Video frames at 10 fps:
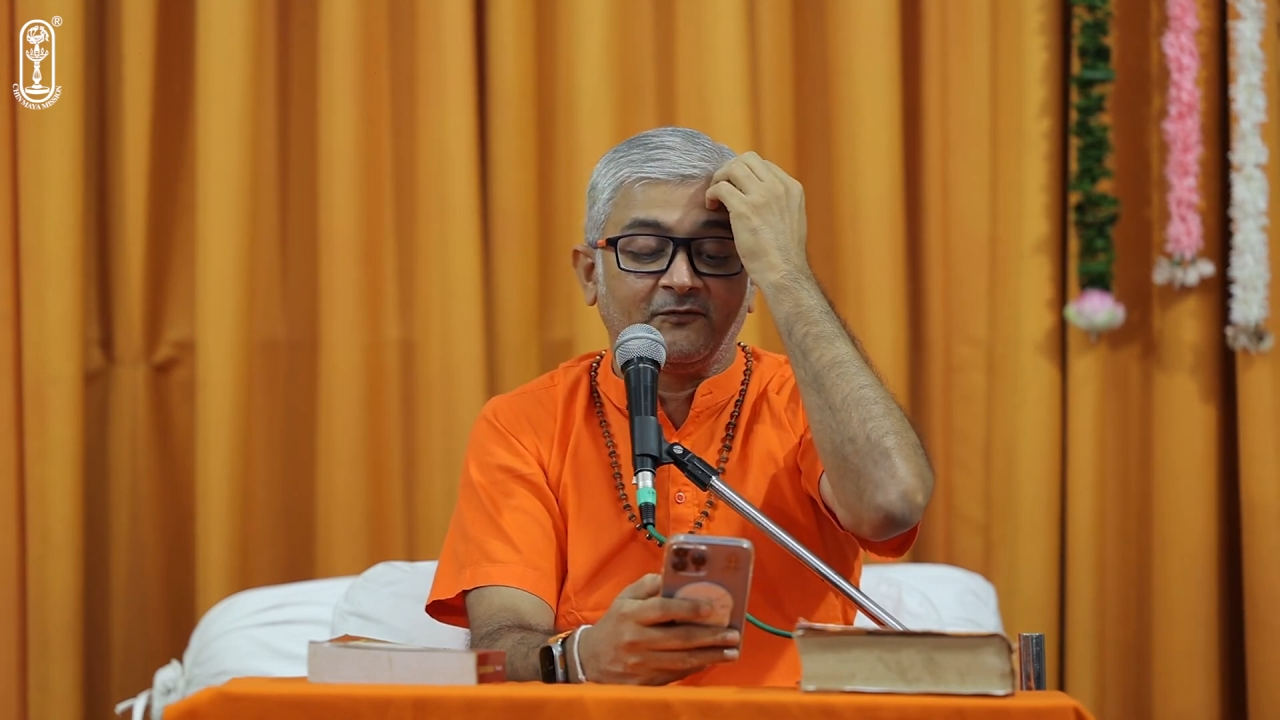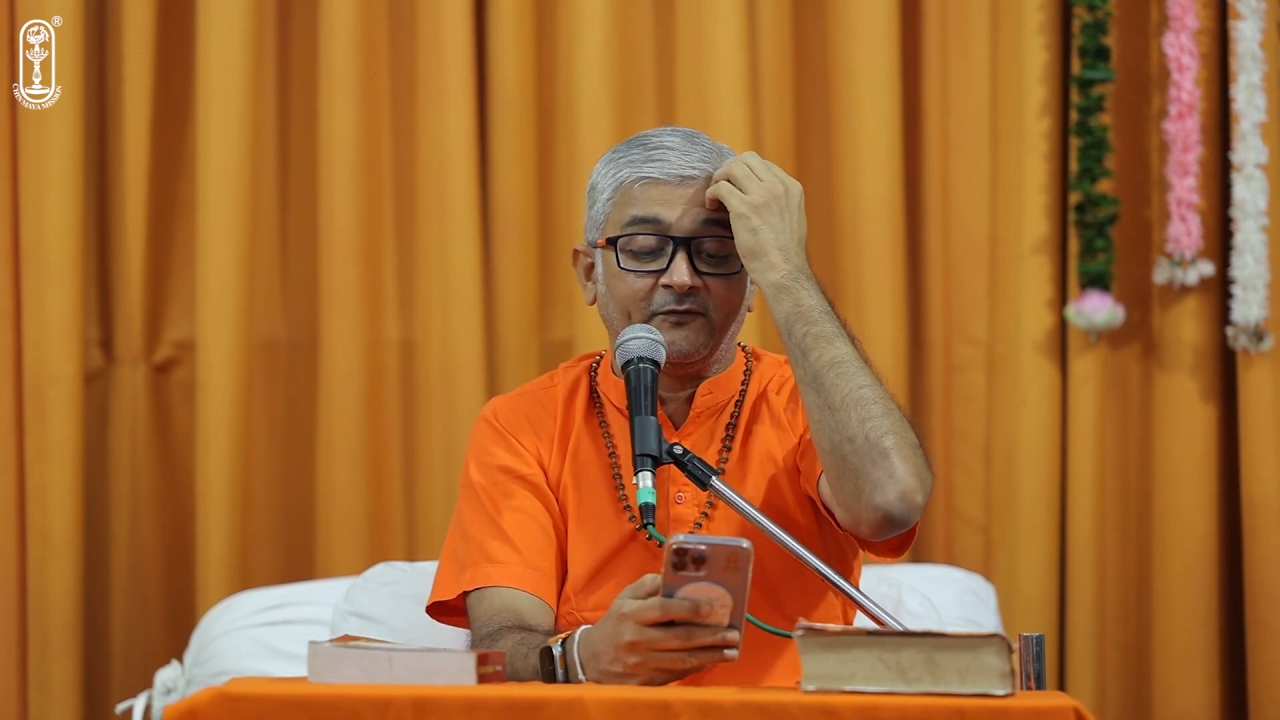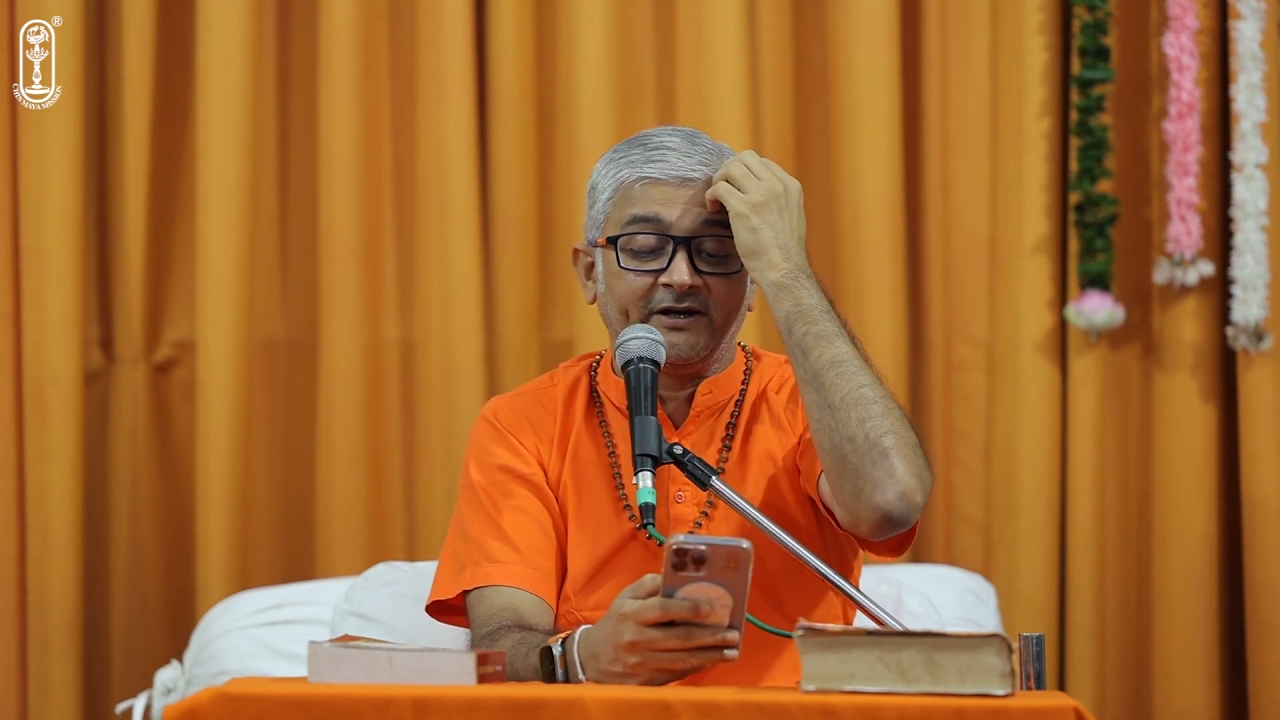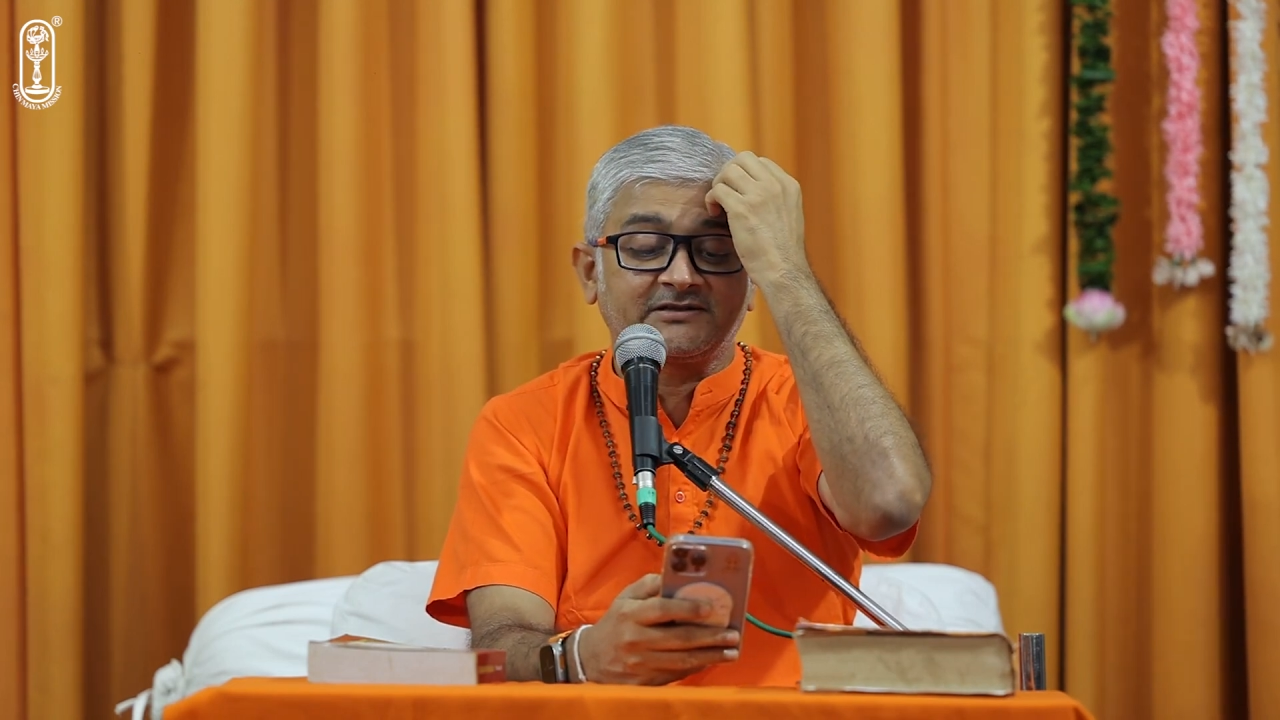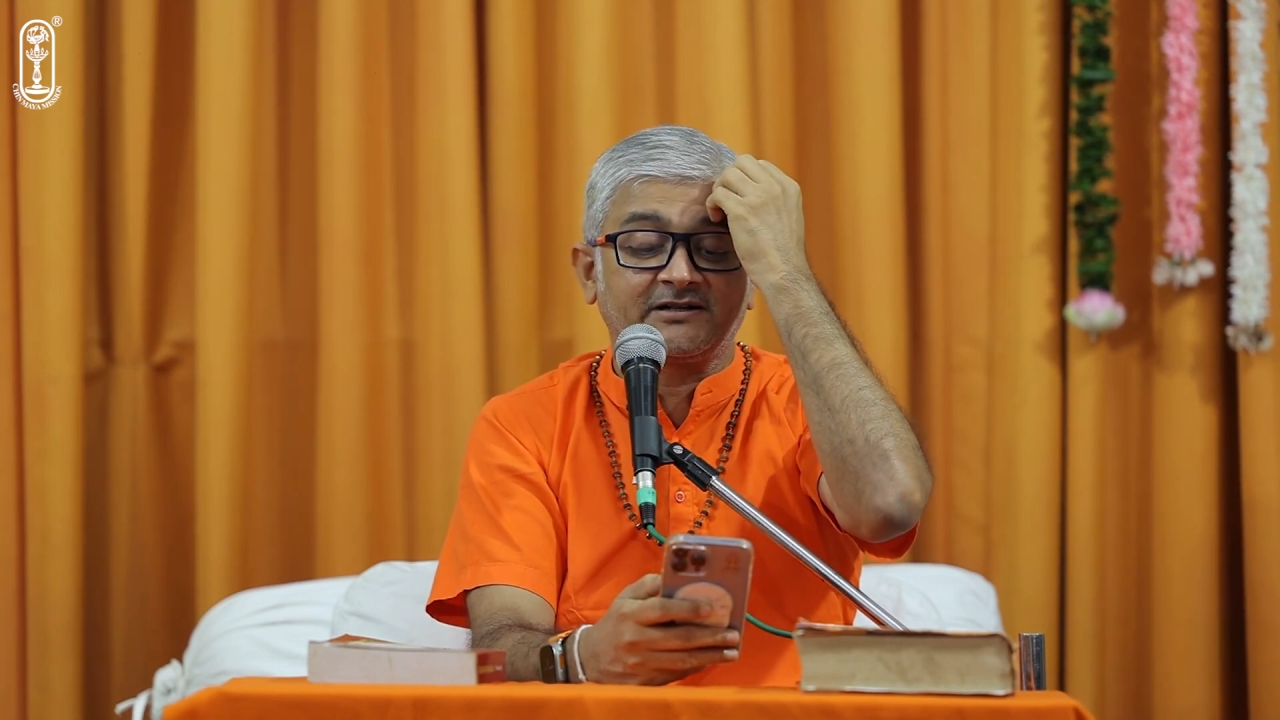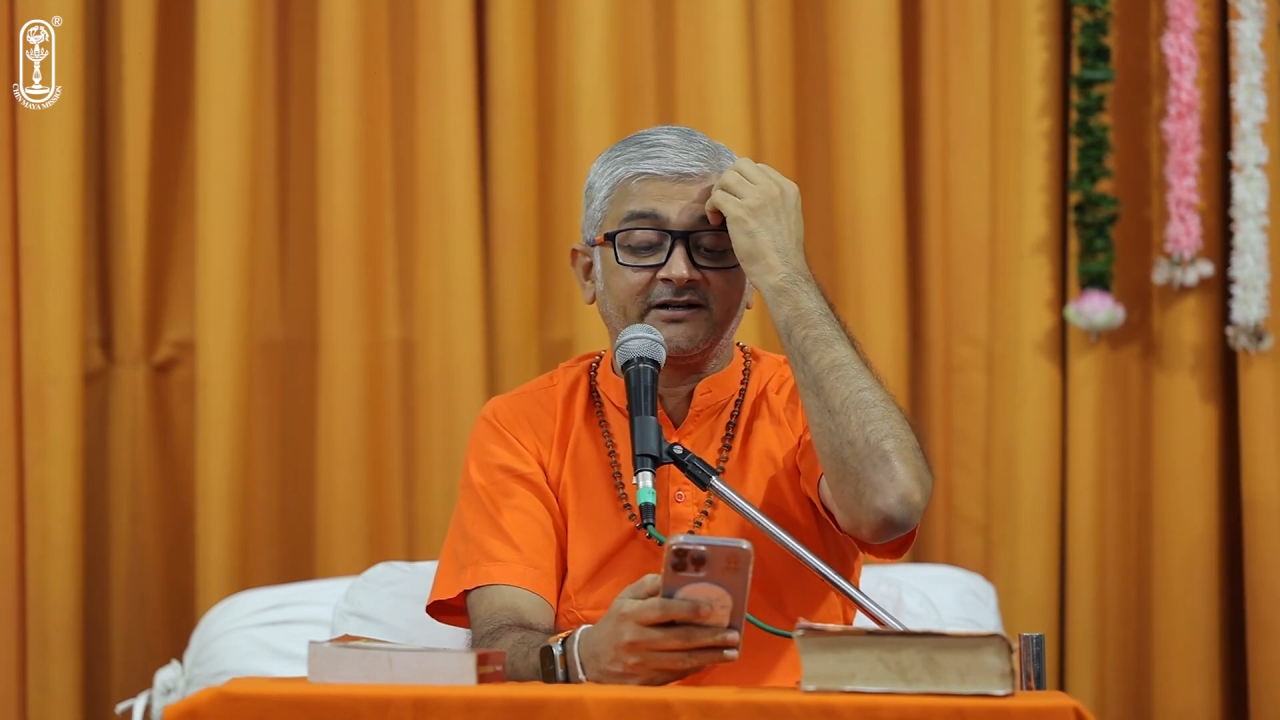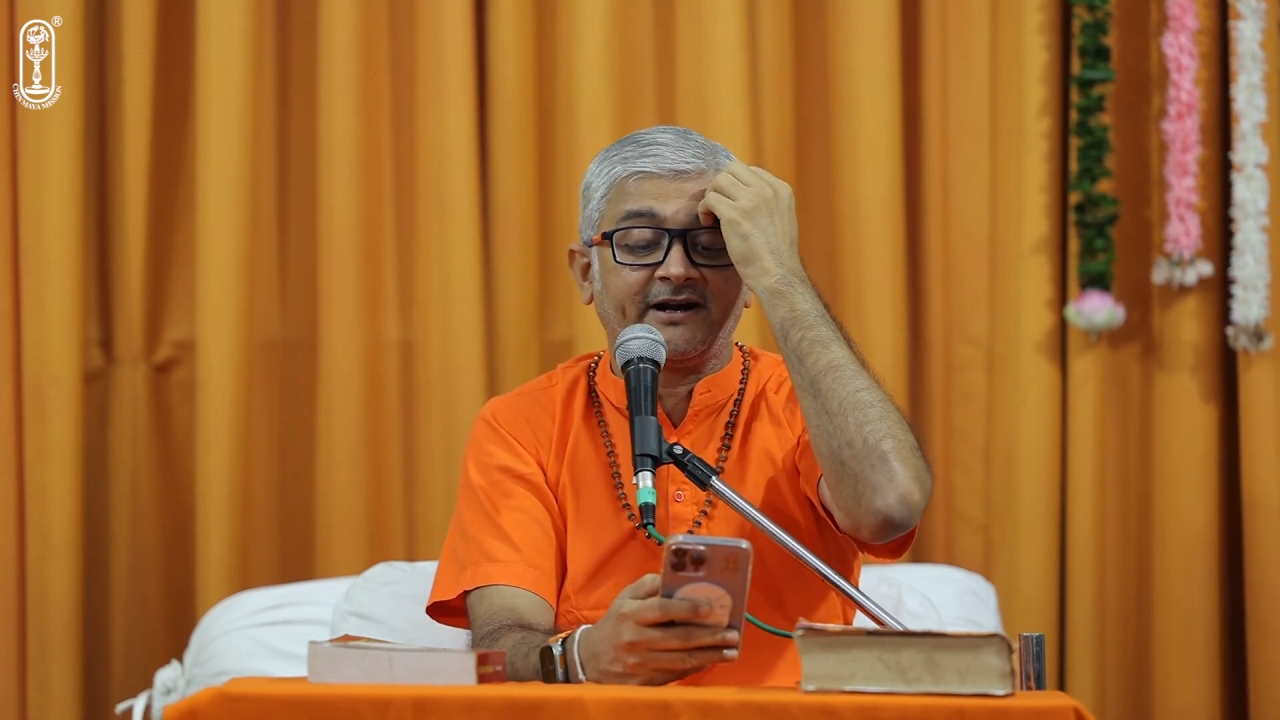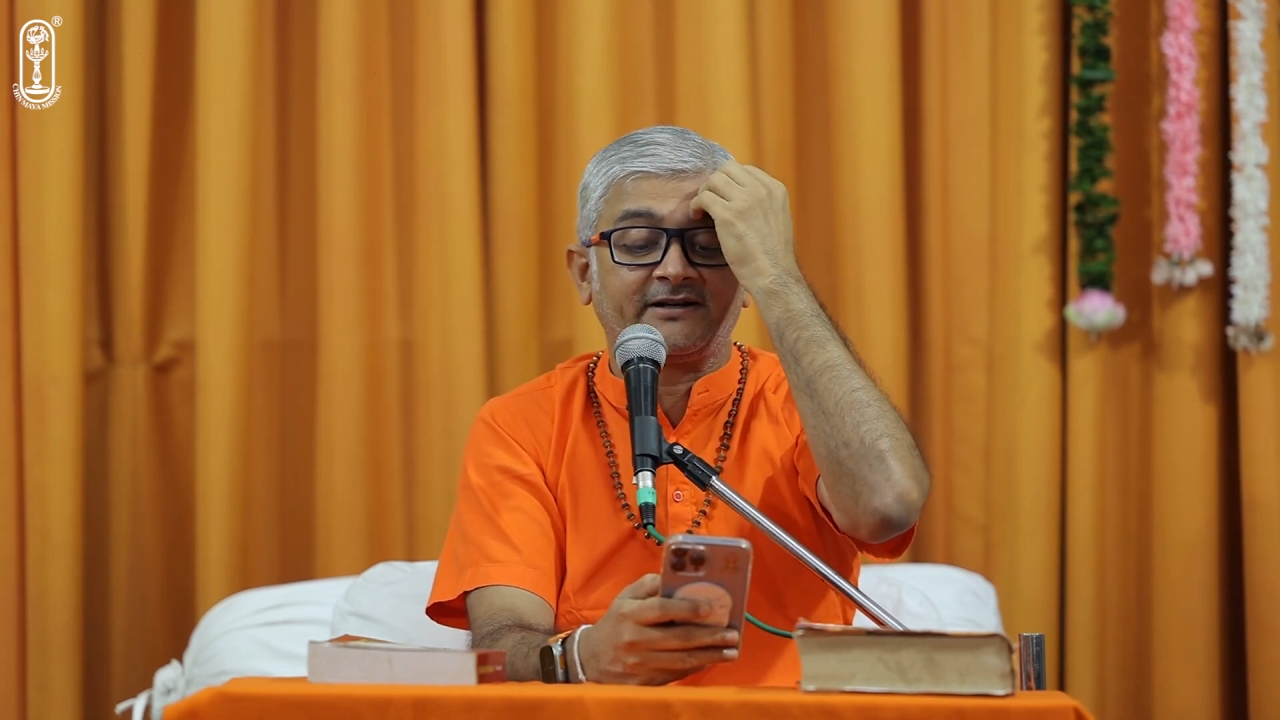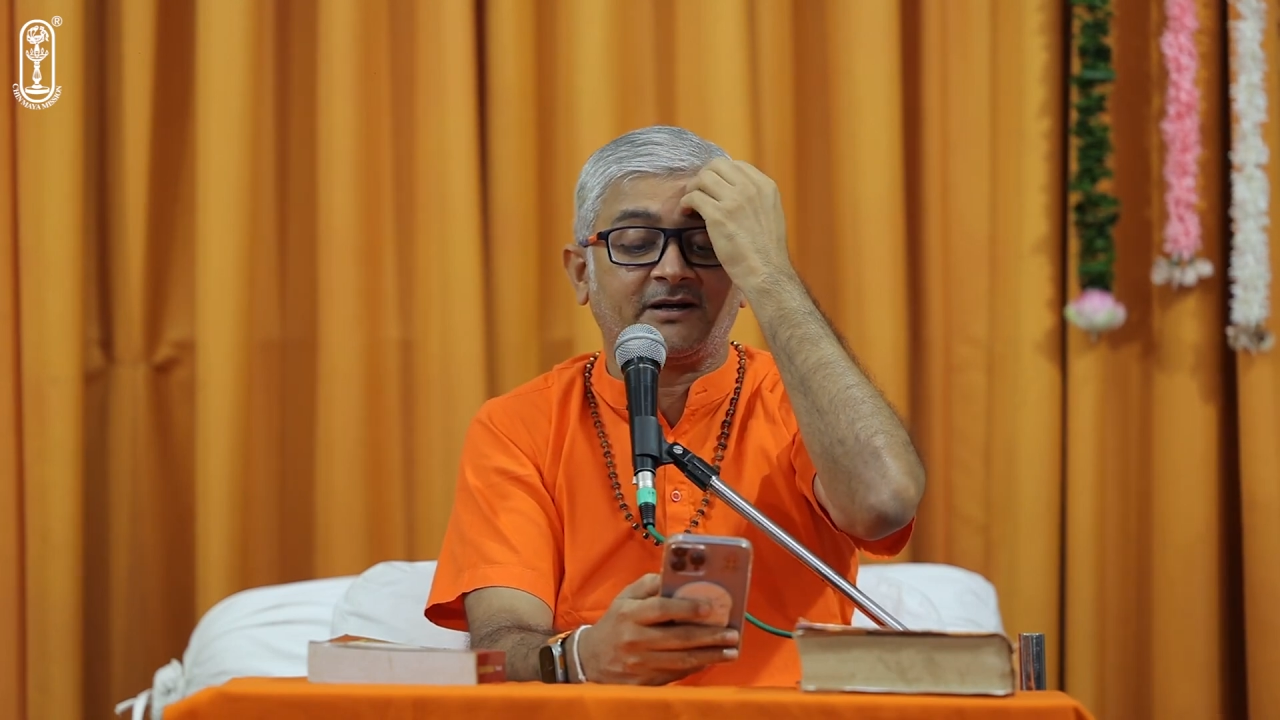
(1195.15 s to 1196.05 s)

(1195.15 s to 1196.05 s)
Which great